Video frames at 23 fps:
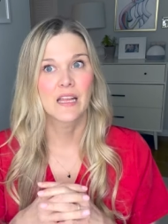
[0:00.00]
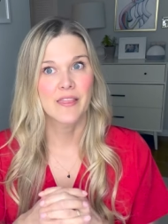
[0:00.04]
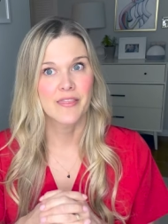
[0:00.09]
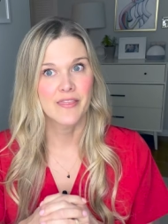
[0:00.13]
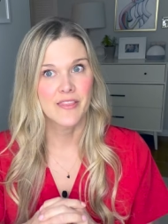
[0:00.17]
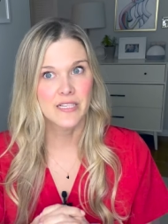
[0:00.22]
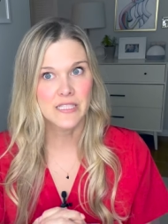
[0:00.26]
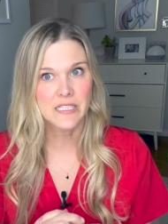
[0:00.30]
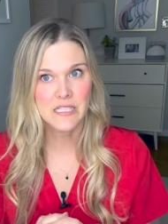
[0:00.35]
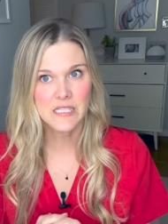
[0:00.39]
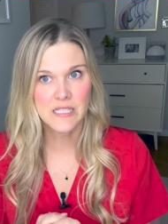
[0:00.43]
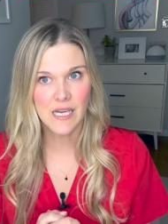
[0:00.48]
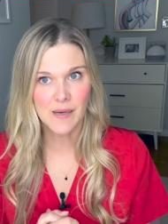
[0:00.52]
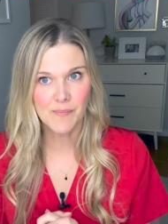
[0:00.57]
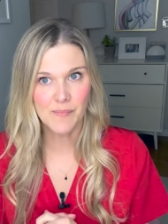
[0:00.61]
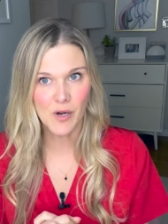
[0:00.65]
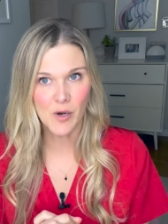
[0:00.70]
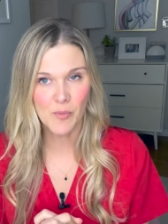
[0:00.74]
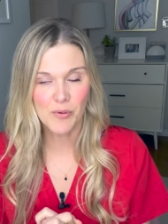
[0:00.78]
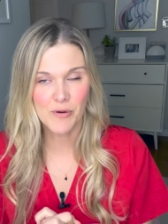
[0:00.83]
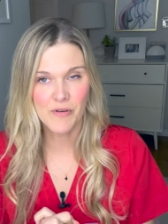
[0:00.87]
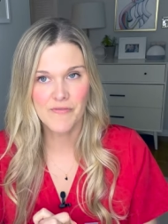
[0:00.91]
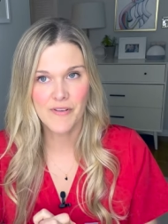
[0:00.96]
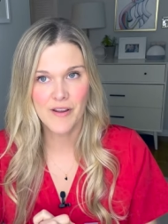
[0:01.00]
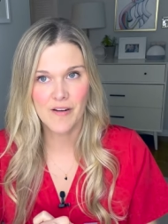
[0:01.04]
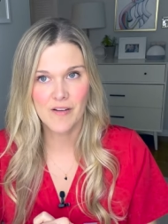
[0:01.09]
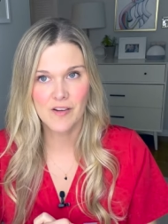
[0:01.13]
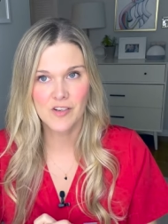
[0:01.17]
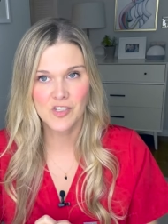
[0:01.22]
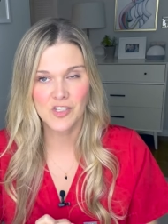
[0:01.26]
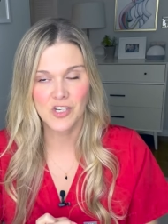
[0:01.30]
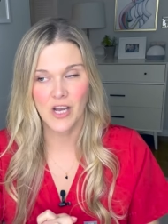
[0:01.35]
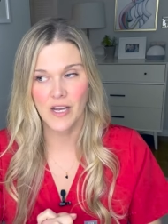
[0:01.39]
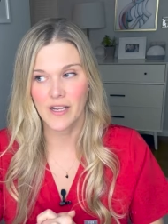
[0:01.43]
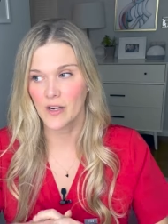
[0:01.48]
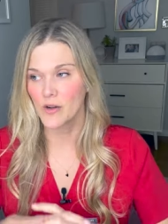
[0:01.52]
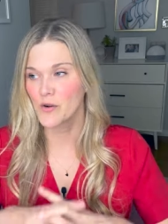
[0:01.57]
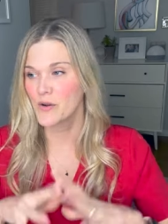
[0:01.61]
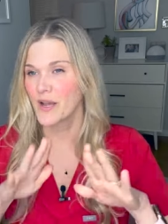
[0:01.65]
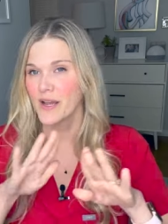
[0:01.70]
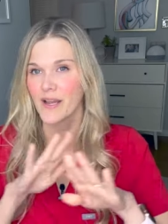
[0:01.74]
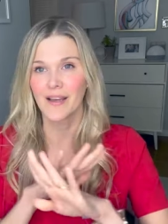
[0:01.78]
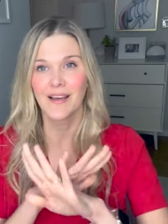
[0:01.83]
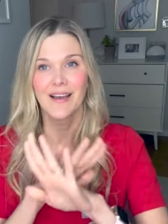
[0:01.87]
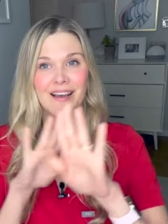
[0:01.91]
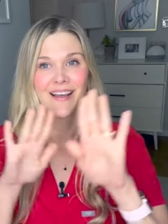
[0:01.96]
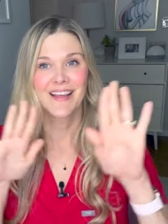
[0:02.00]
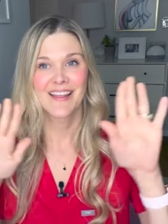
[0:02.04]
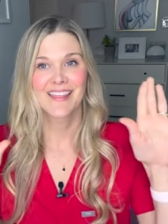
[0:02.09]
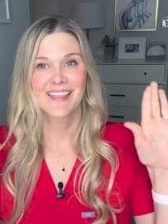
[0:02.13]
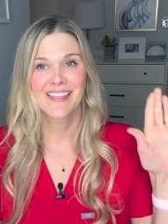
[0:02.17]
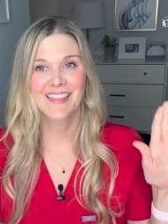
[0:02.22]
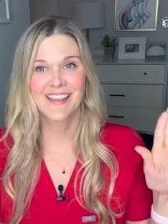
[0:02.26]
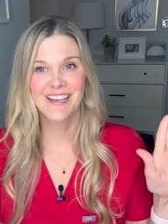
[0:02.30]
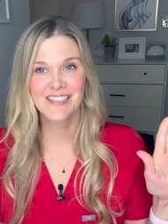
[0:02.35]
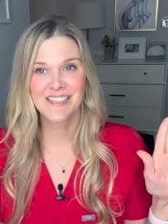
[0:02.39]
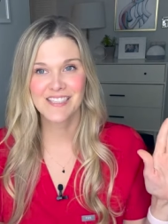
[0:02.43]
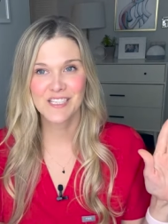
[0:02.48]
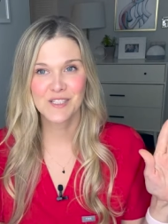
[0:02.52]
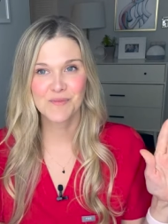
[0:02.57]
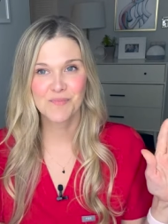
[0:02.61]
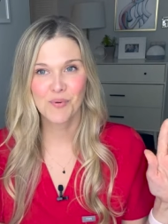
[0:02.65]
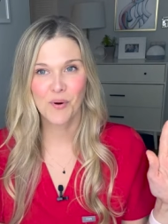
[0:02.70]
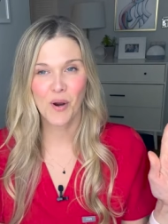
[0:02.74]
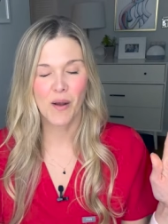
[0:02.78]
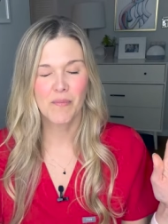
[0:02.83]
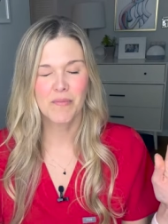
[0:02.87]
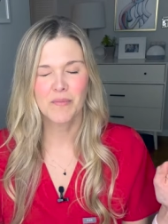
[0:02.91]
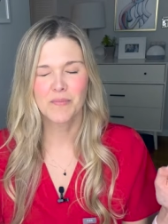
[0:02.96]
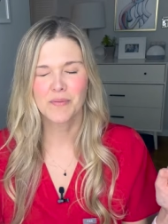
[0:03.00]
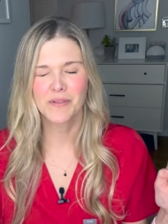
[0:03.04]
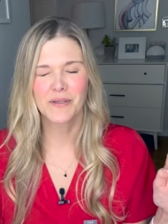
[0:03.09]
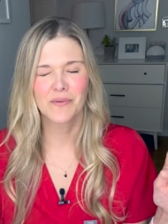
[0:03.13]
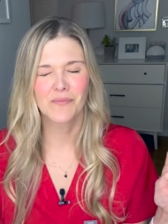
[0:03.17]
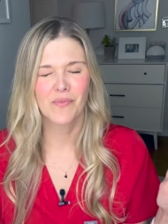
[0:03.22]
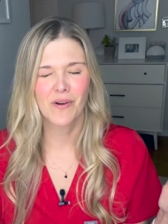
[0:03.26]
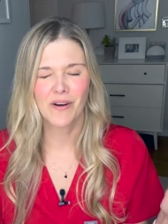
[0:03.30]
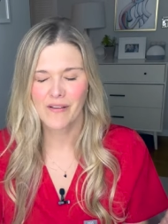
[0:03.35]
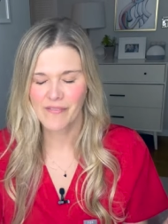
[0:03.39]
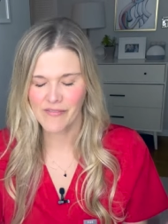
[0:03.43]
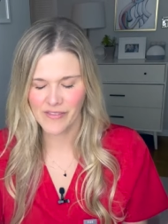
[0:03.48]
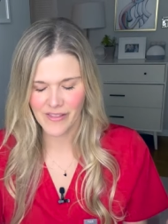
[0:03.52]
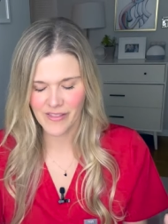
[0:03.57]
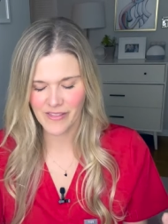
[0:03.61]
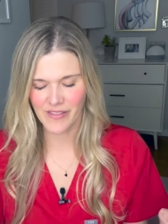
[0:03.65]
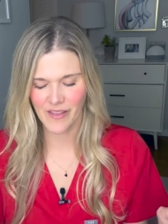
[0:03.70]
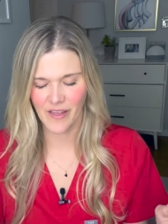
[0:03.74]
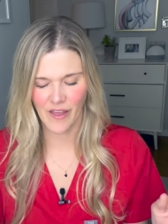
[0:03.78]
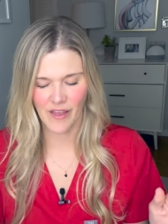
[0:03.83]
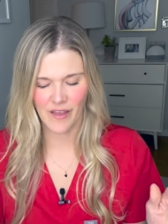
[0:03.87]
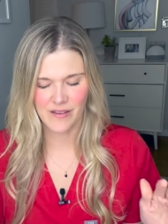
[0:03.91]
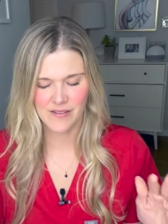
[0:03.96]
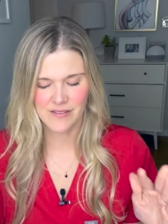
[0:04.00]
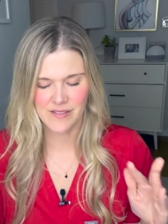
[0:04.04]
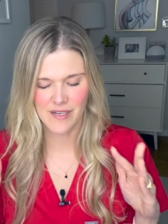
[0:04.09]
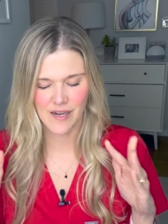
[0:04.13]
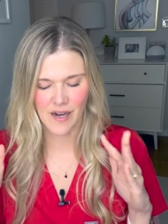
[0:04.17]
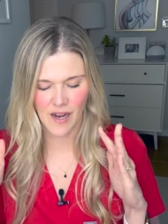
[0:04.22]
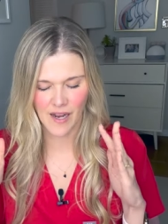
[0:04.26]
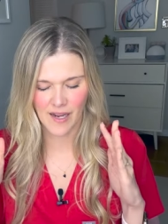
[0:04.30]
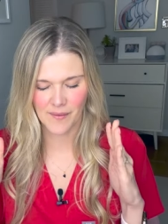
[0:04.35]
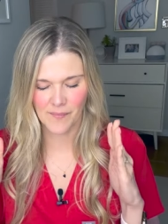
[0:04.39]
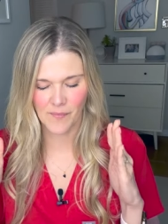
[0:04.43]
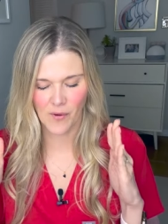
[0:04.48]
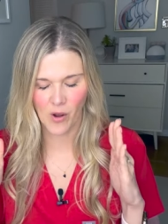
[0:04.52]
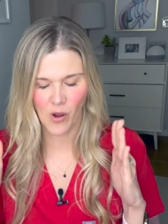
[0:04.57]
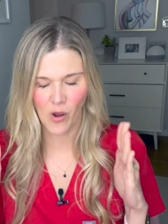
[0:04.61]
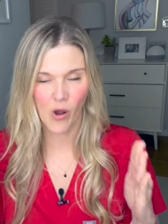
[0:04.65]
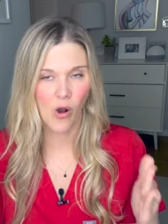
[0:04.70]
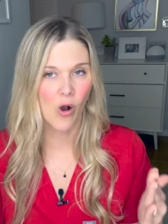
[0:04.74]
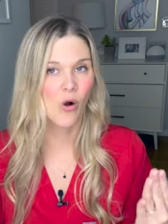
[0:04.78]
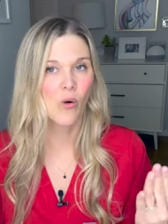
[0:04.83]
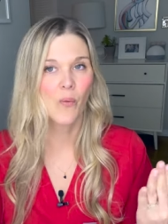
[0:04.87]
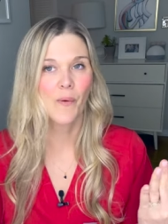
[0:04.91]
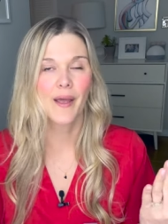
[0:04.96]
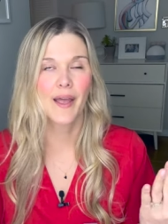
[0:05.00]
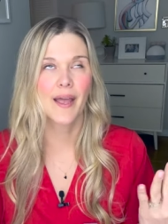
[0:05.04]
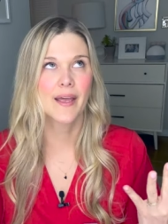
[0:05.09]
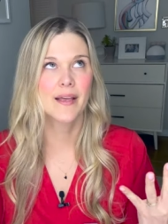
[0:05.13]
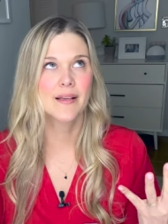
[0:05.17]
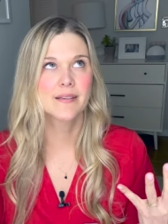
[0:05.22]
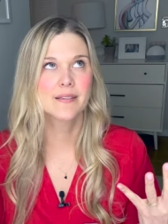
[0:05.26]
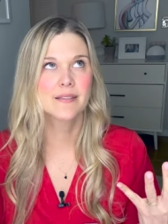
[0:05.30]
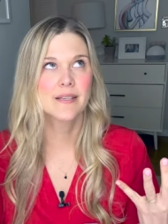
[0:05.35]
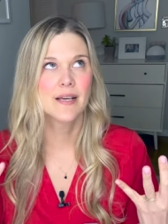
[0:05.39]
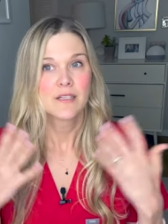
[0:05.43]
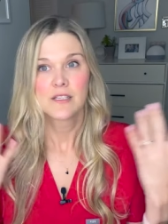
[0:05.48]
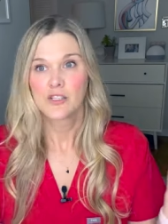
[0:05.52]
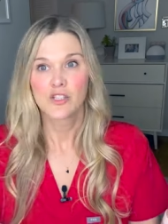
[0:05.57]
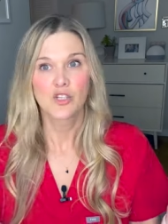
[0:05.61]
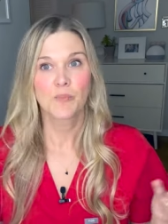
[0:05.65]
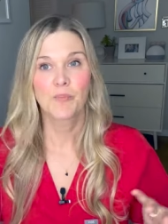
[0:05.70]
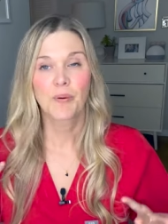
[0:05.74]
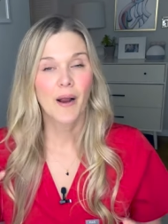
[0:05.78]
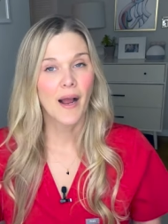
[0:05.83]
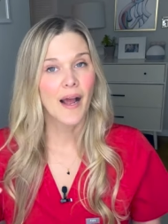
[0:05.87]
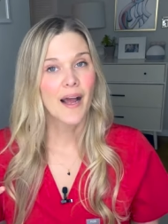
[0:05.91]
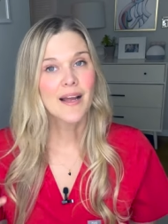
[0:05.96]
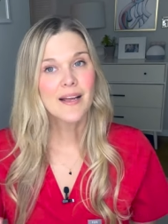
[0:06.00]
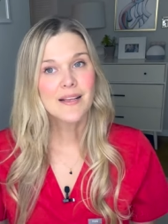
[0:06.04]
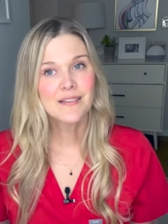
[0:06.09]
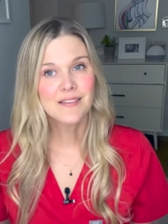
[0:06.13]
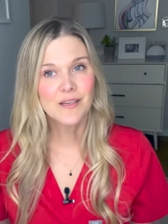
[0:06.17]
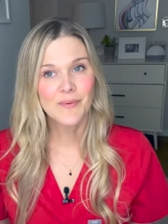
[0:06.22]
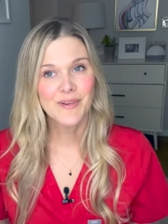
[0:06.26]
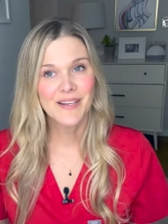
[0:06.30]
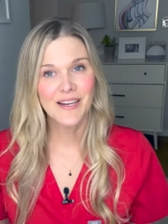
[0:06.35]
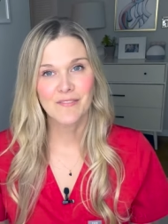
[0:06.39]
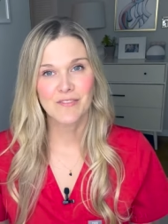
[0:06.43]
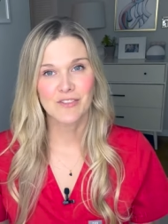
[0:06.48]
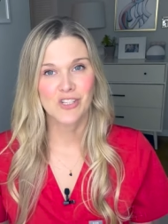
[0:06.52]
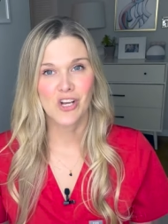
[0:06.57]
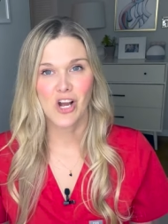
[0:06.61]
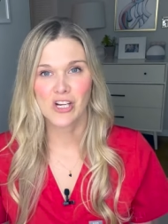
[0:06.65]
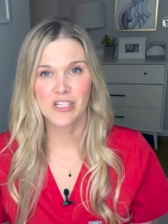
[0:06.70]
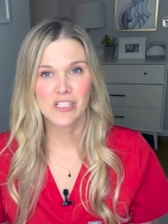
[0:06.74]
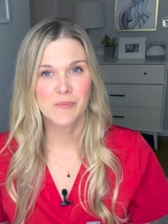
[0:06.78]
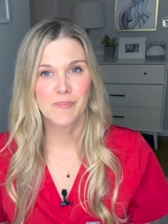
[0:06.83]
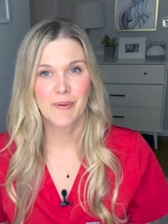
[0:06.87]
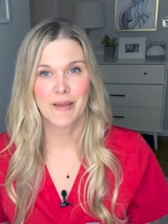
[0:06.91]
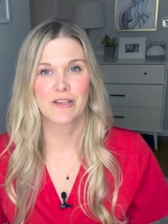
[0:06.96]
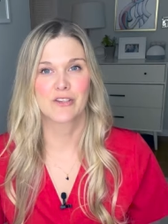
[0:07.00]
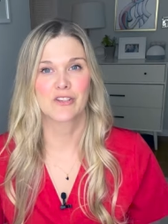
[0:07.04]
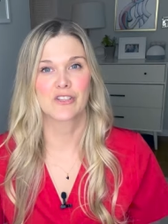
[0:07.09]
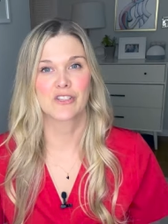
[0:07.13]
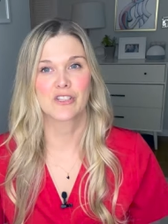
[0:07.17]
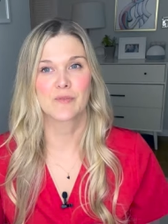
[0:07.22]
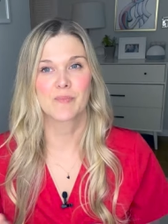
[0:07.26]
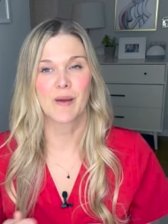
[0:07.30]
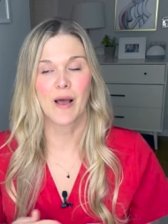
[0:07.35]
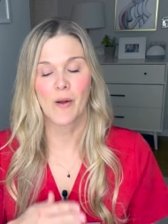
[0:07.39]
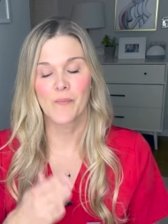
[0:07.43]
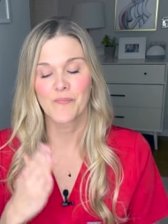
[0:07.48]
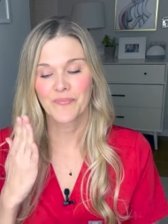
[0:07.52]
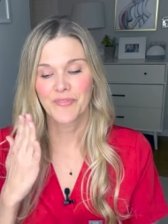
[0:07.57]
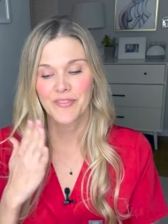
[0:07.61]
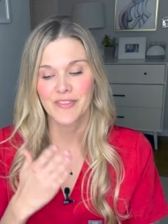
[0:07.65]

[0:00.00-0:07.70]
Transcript: The Depo Provera shot. Okay, this is probably one of the things that I am always surprised that we never talk to patients about.